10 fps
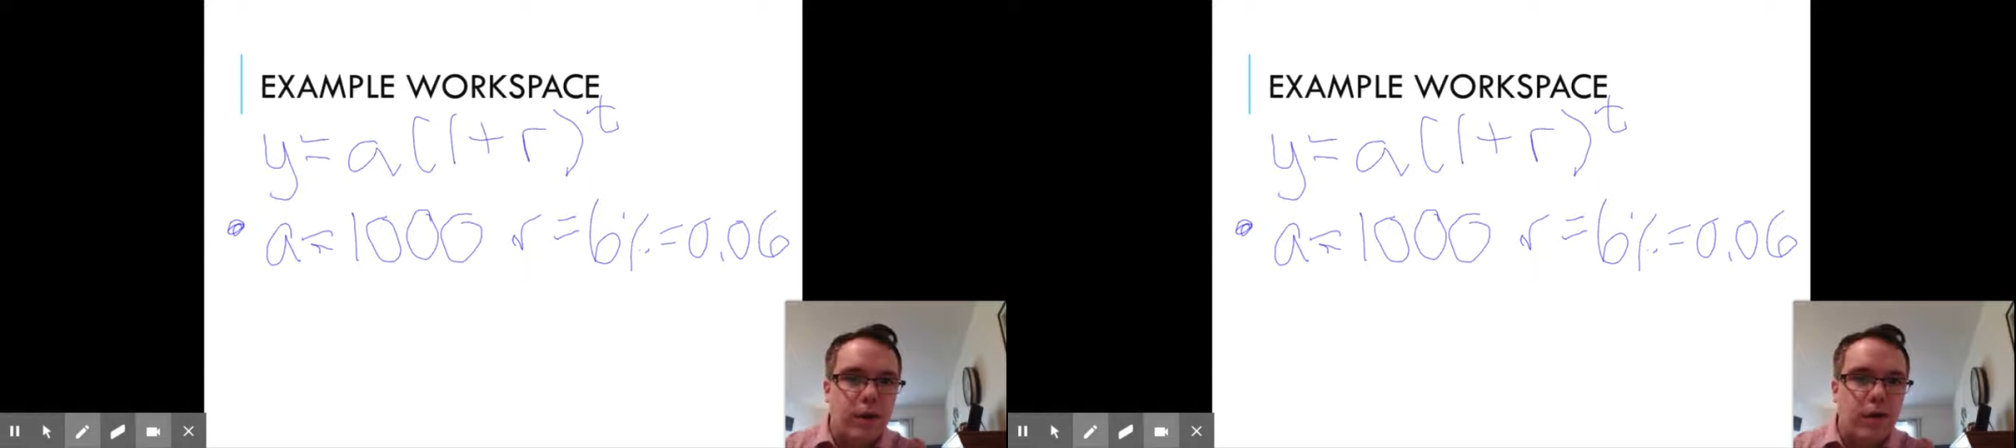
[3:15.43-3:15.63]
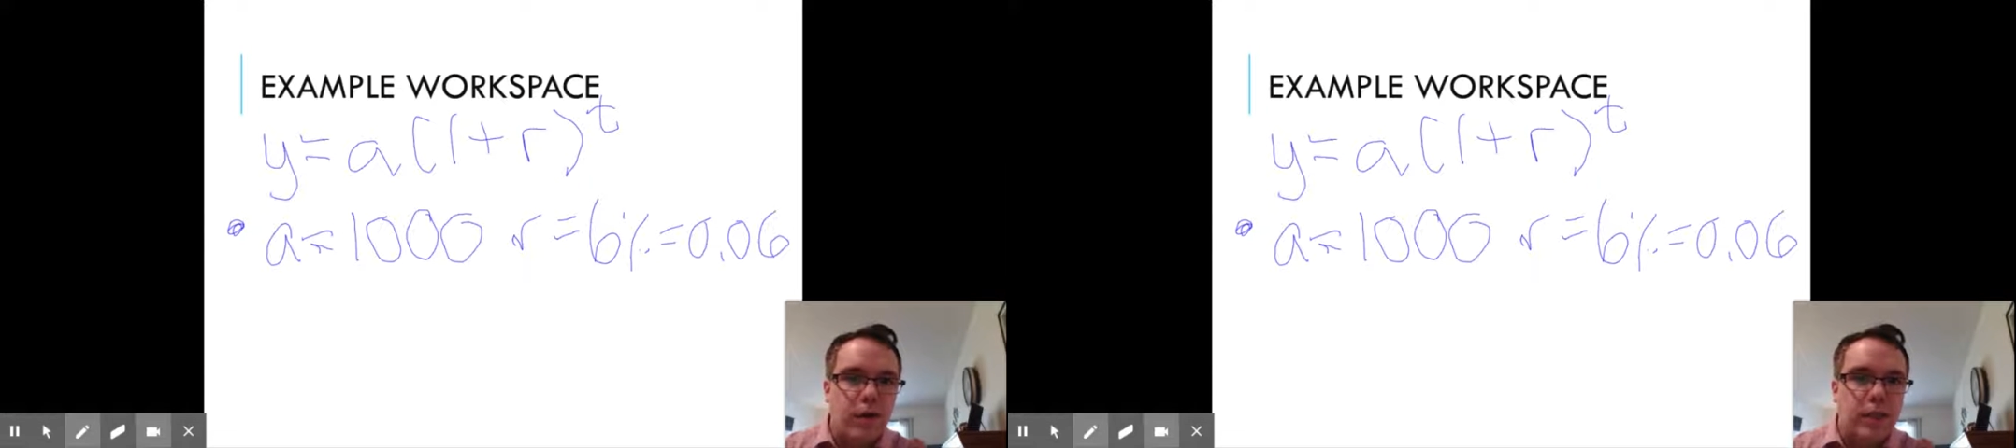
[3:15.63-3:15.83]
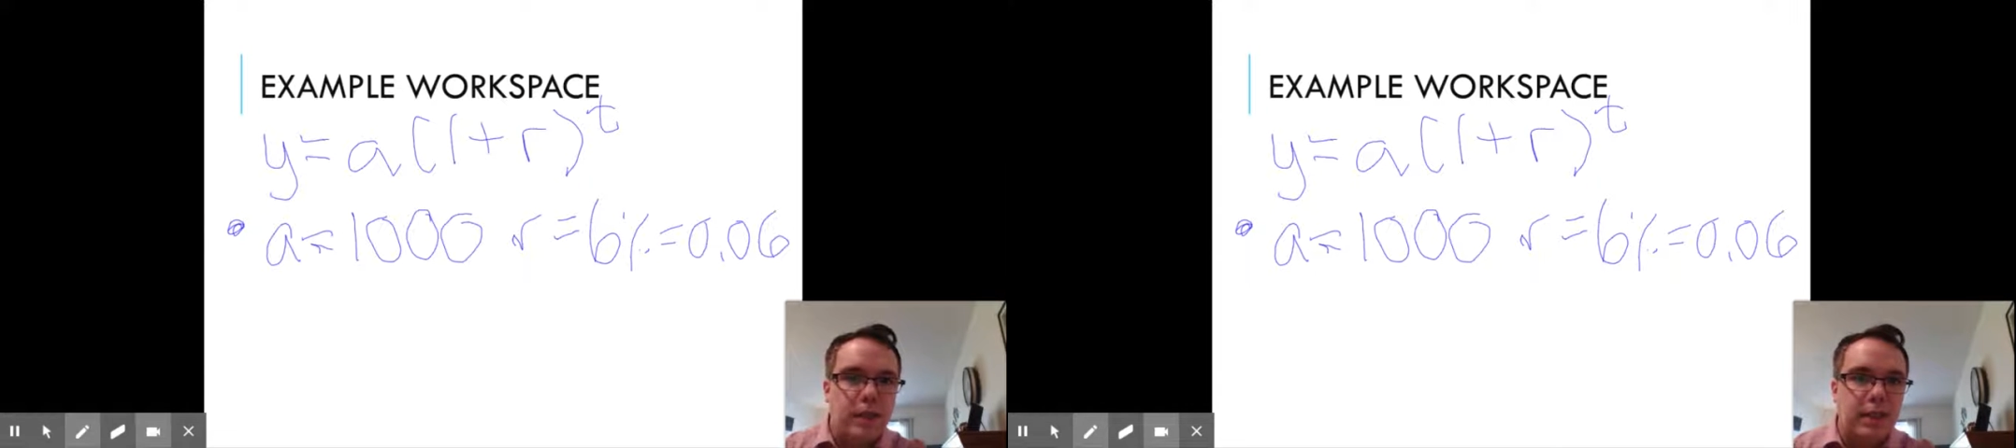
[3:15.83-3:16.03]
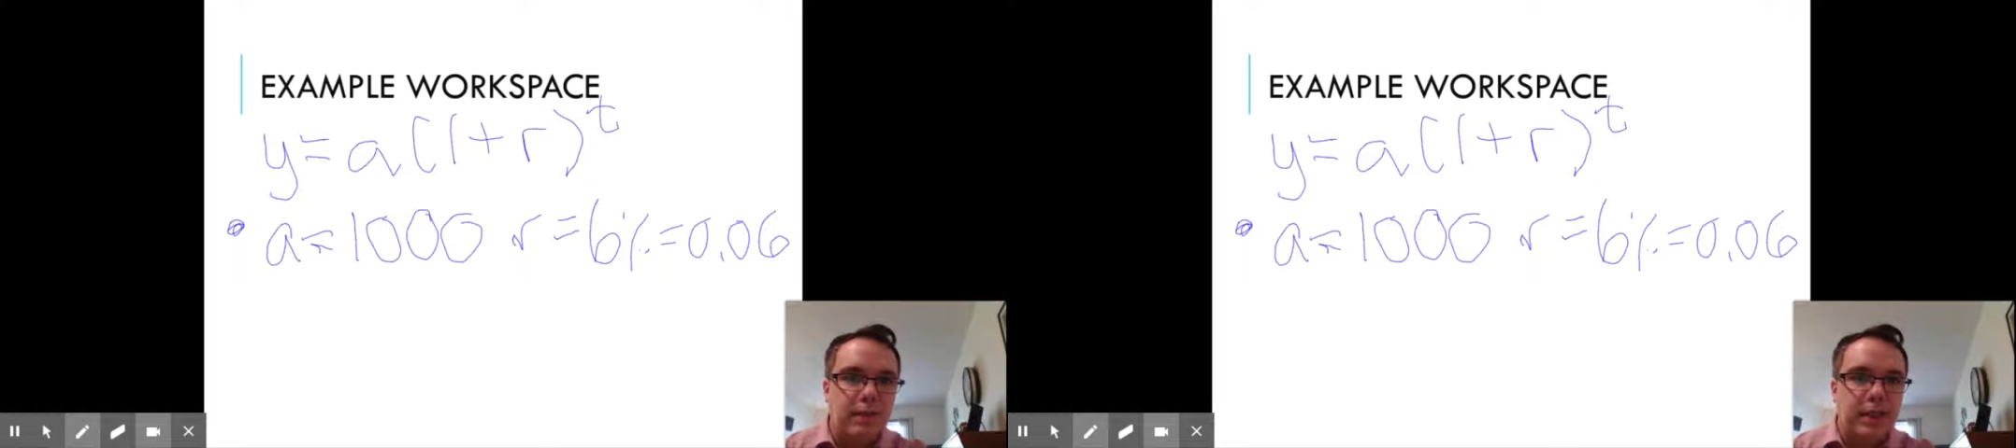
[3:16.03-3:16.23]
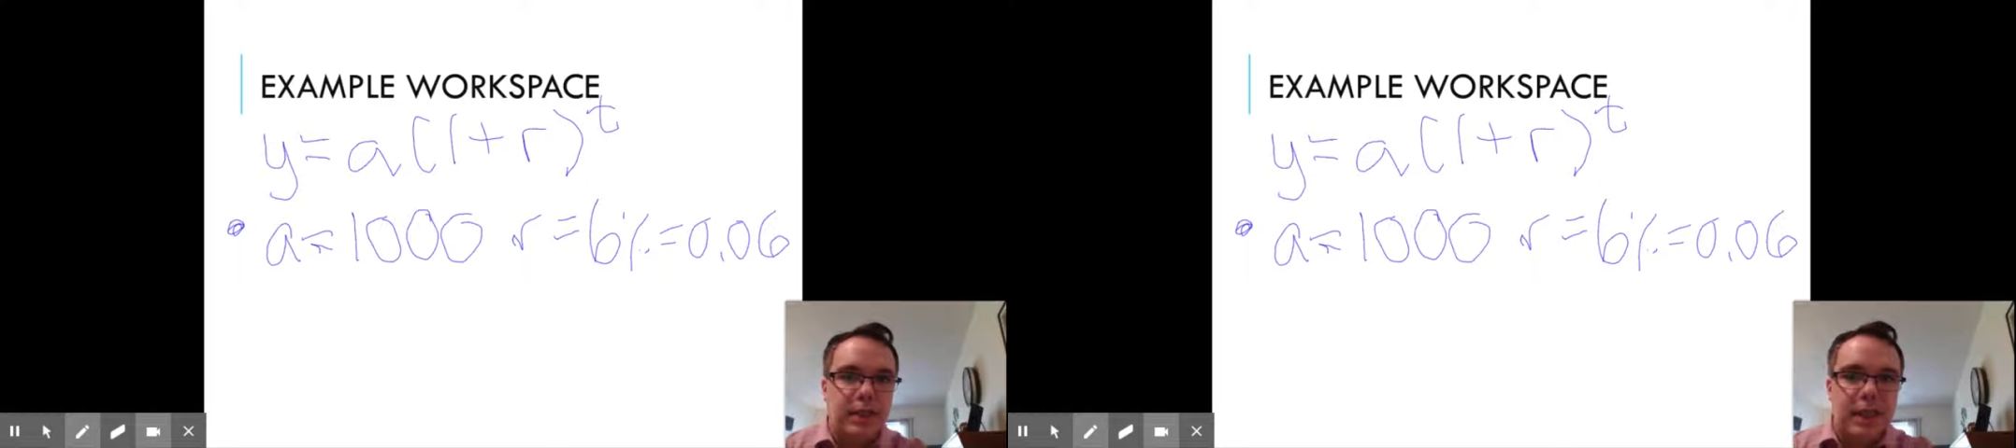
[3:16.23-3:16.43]
we're going to
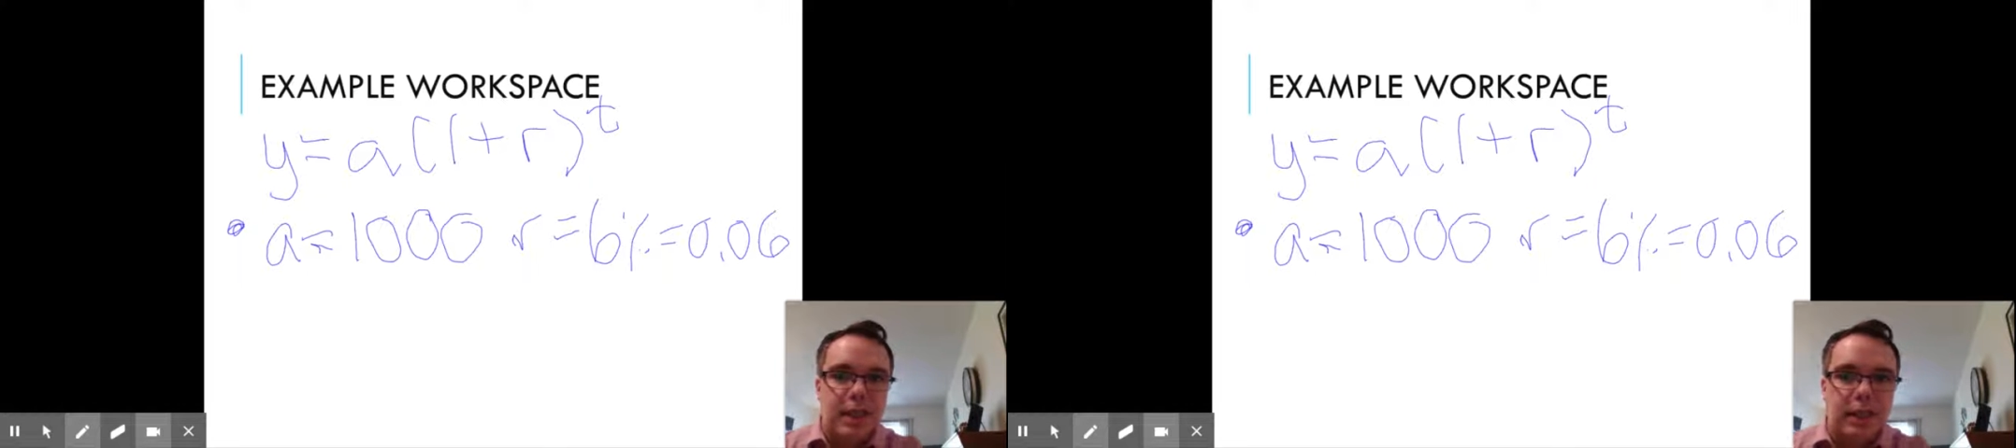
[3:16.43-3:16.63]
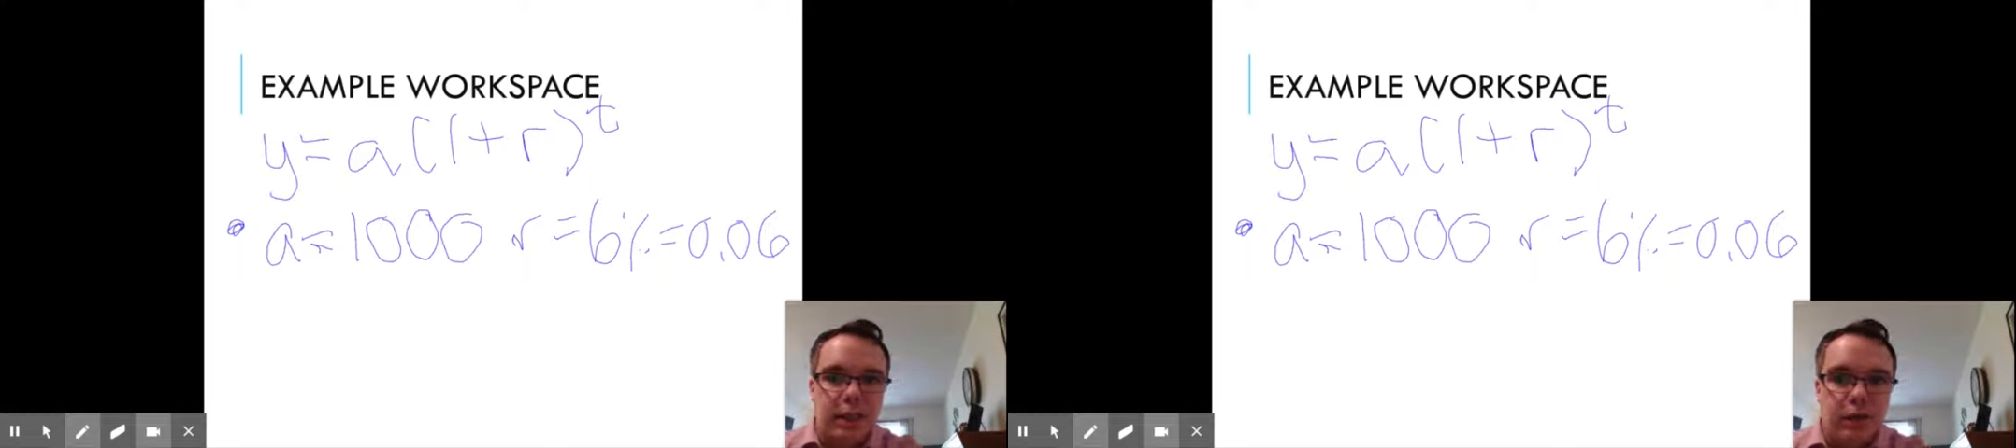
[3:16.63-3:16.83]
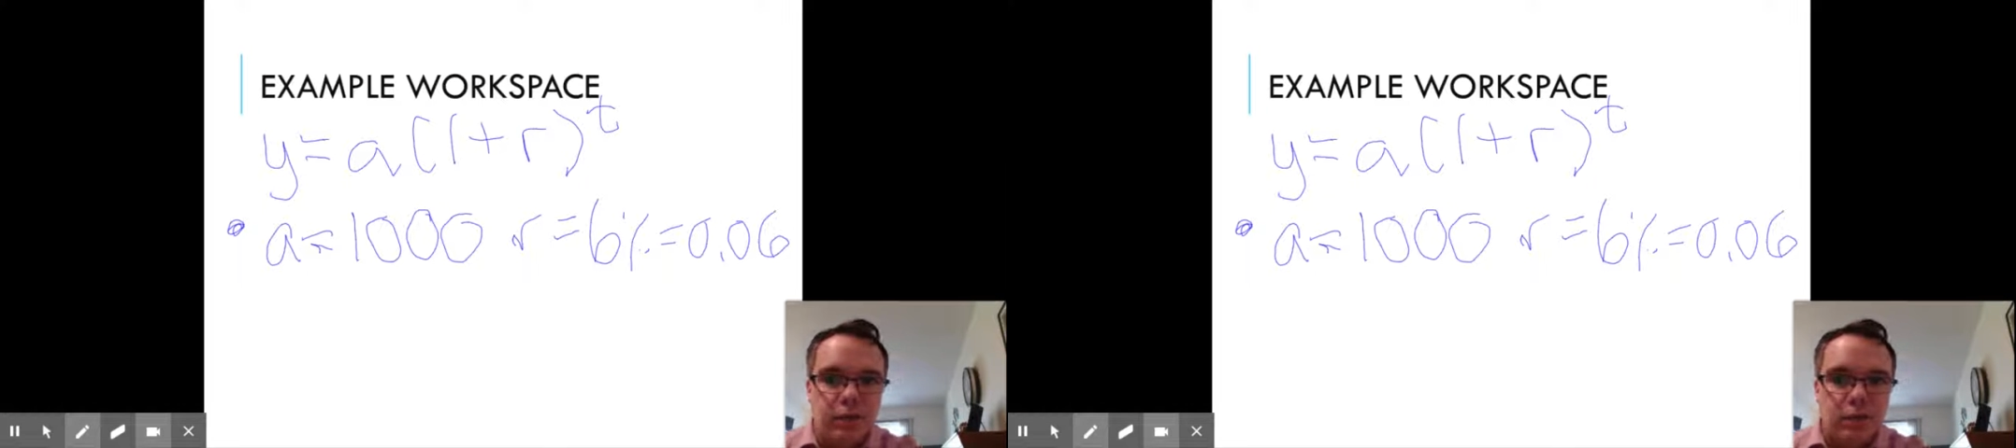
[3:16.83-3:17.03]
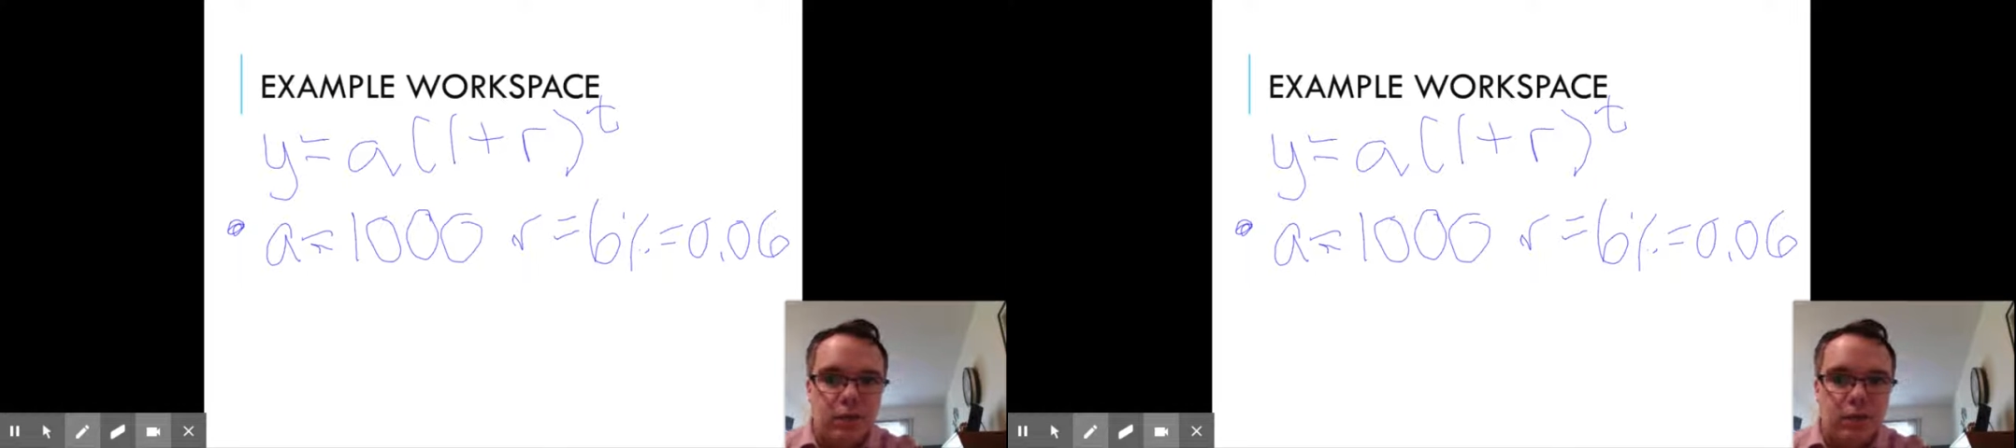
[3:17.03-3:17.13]
leave the t alone.